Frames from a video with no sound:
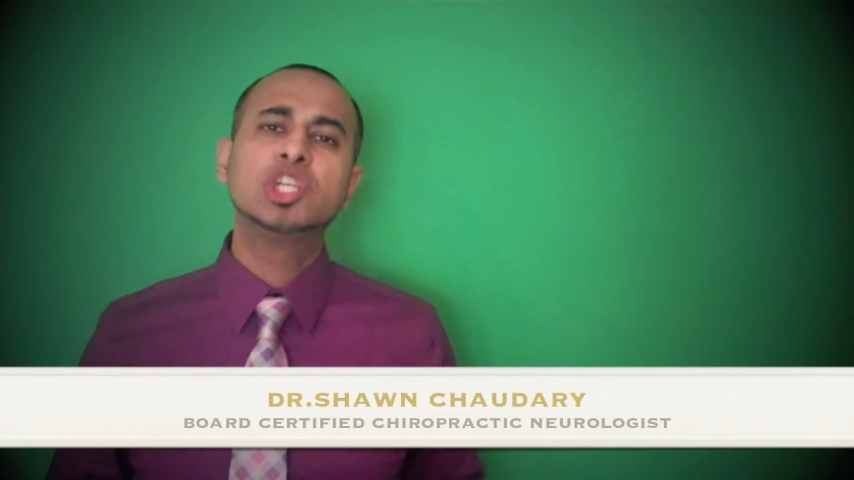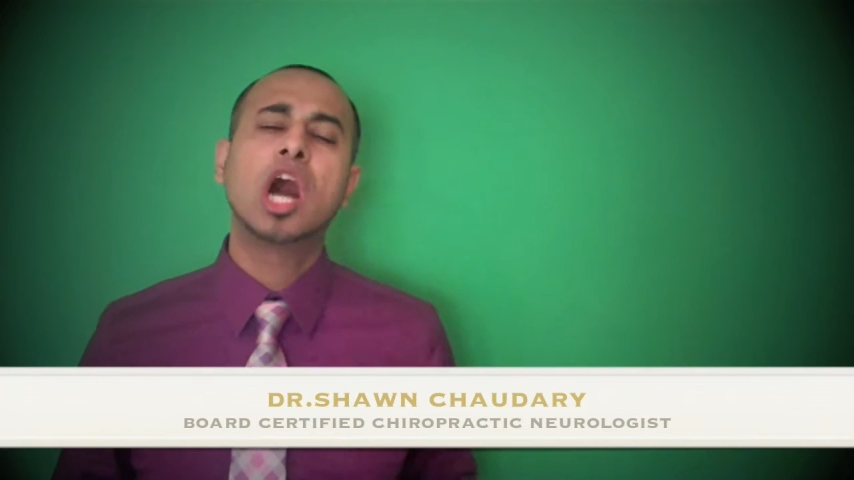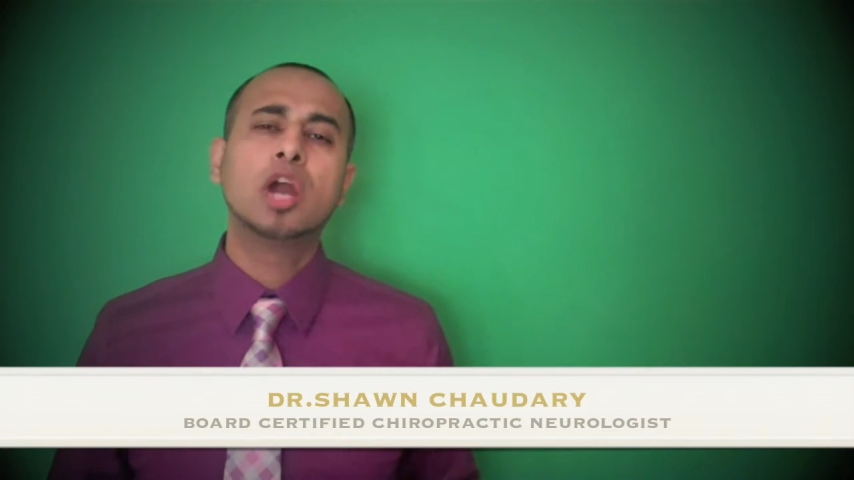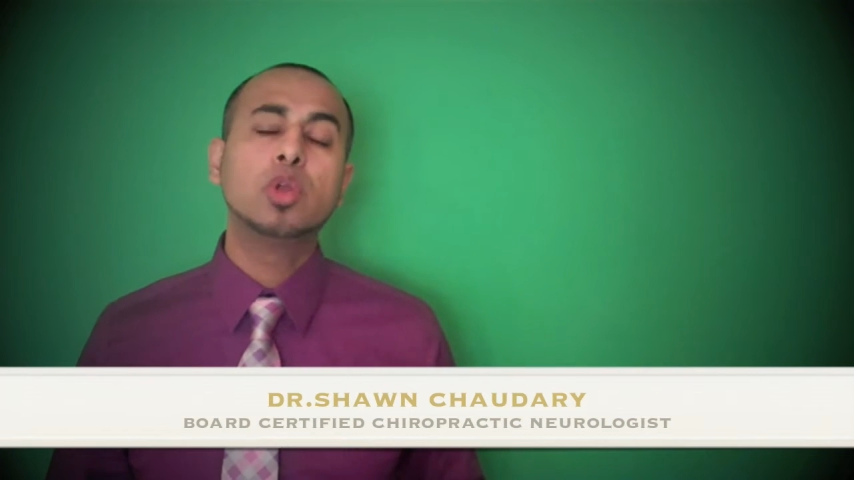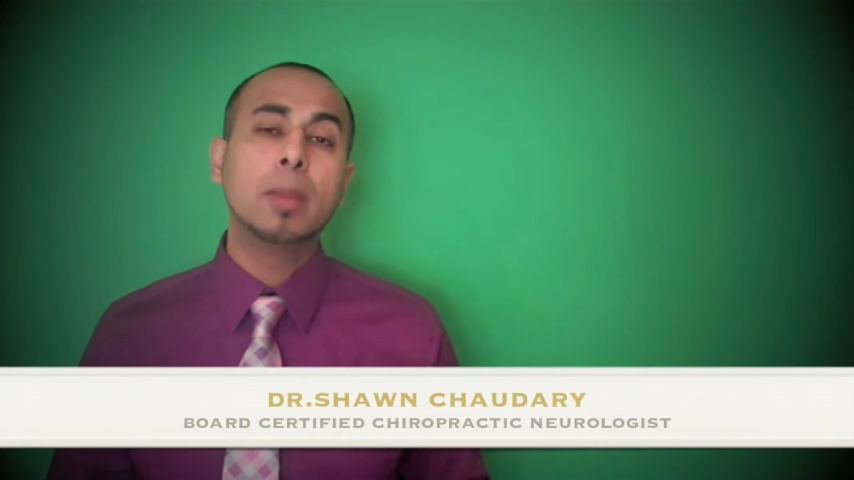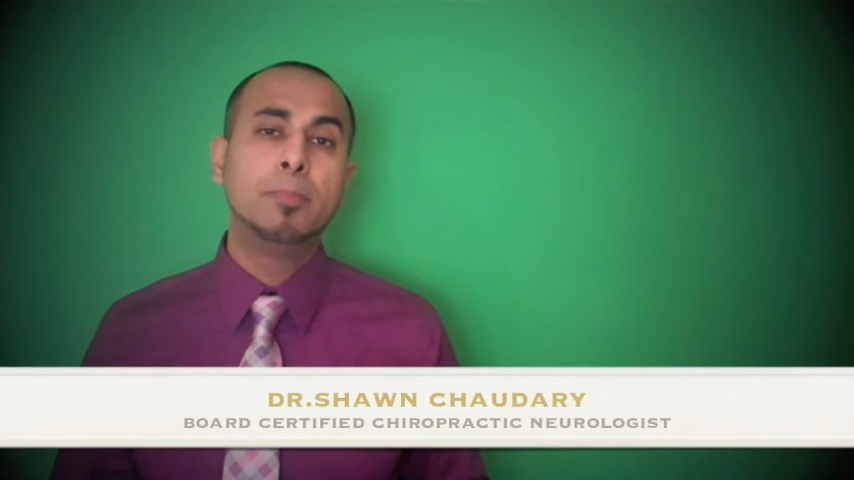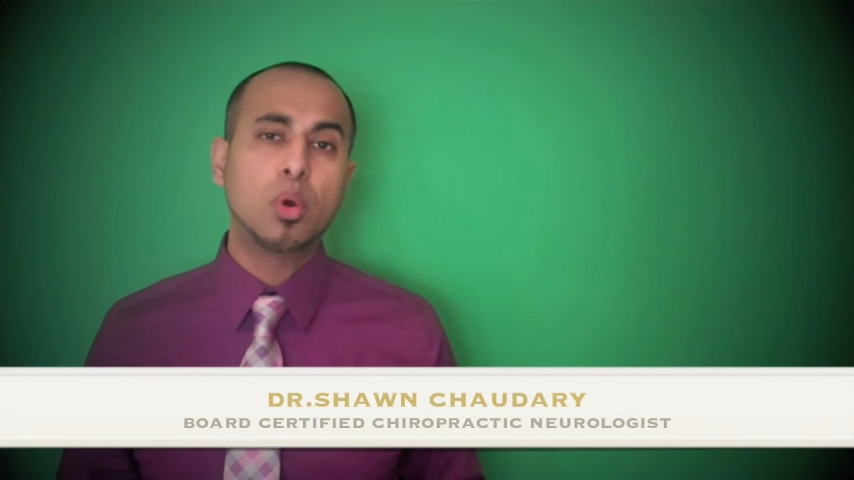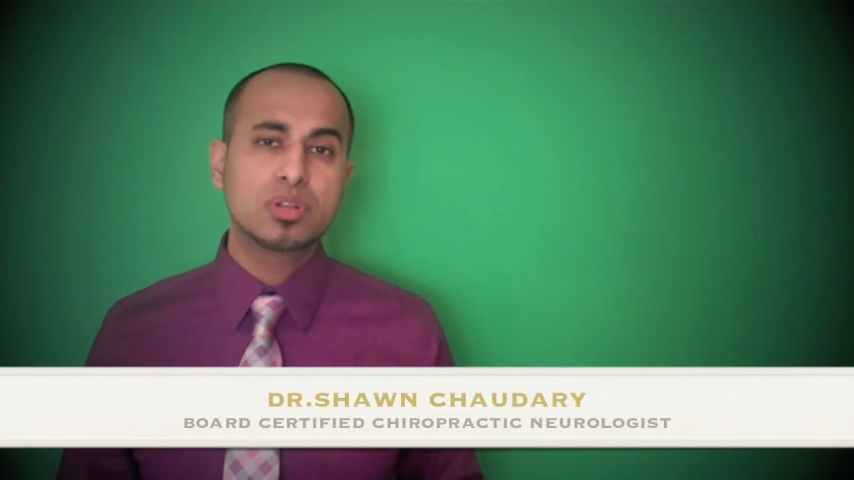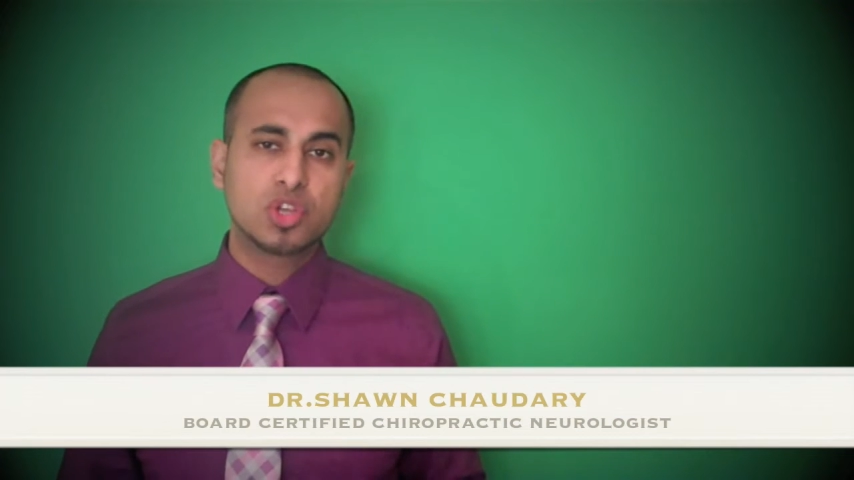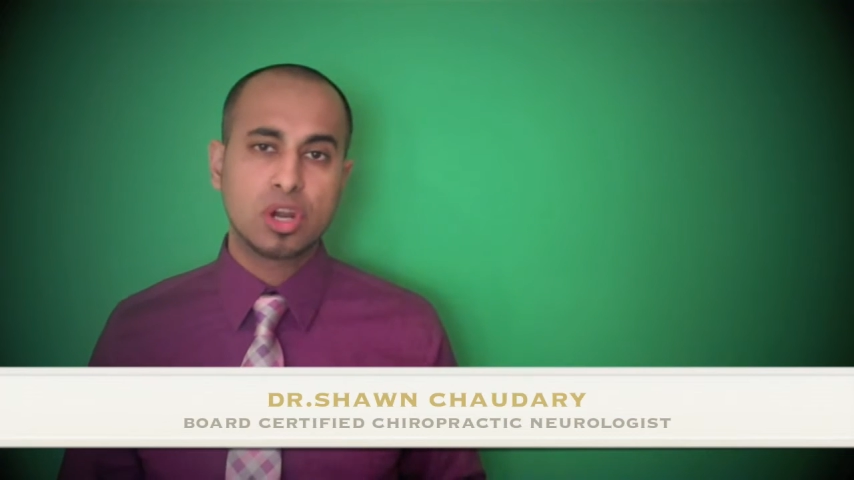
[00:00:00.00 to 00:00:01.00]
Chaudhary, a
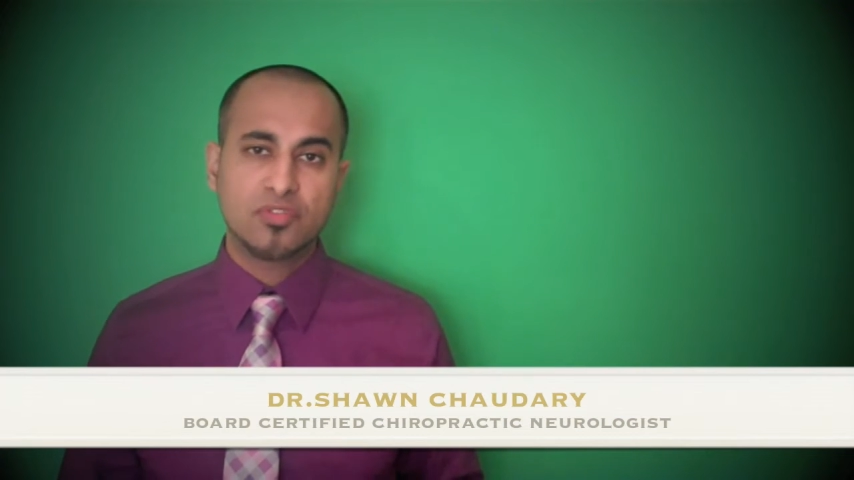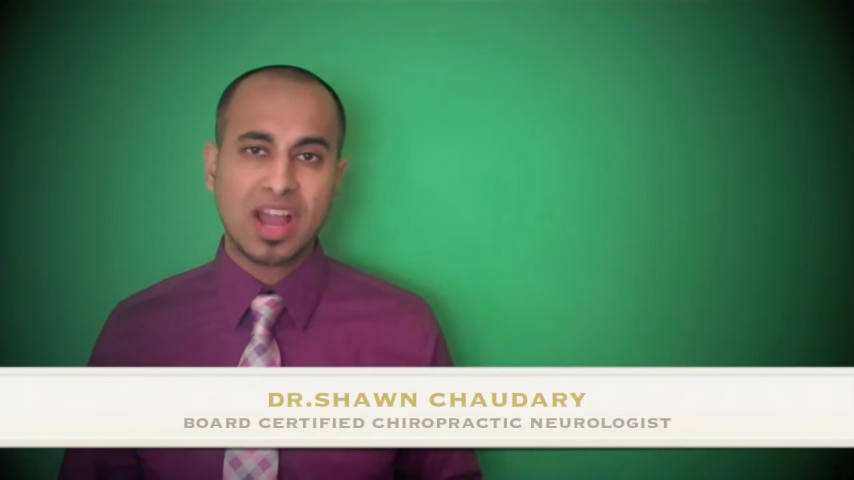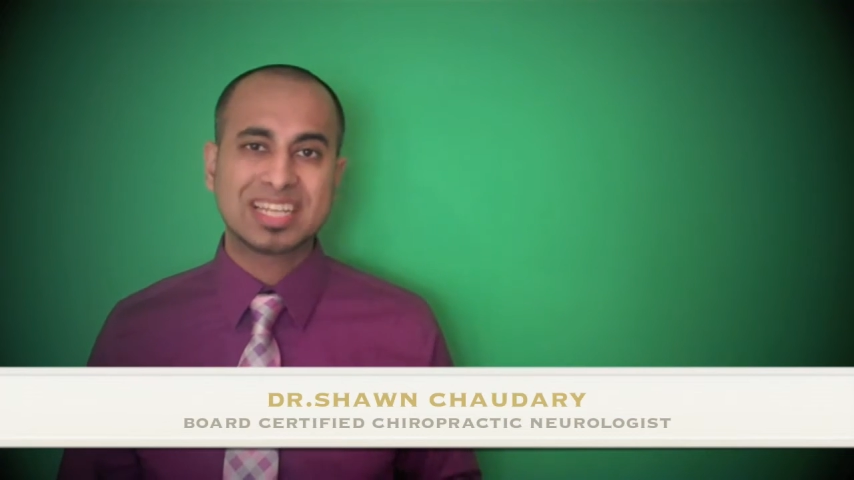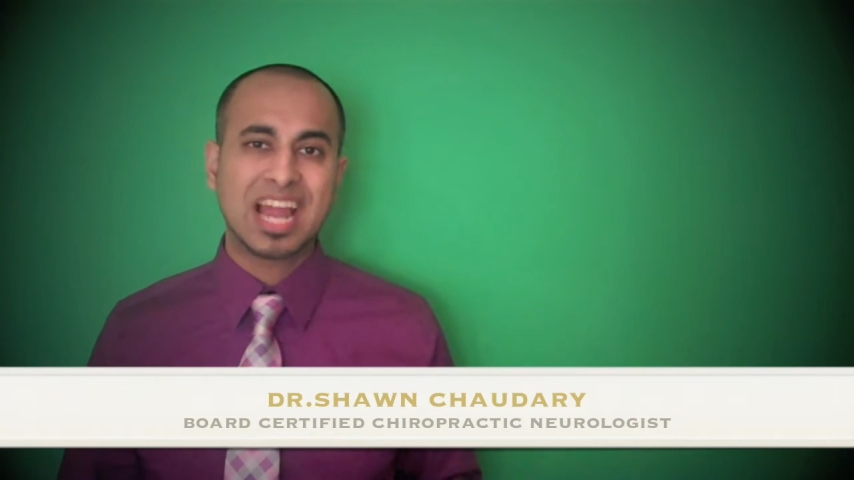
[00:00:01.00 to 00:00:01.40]
board-certified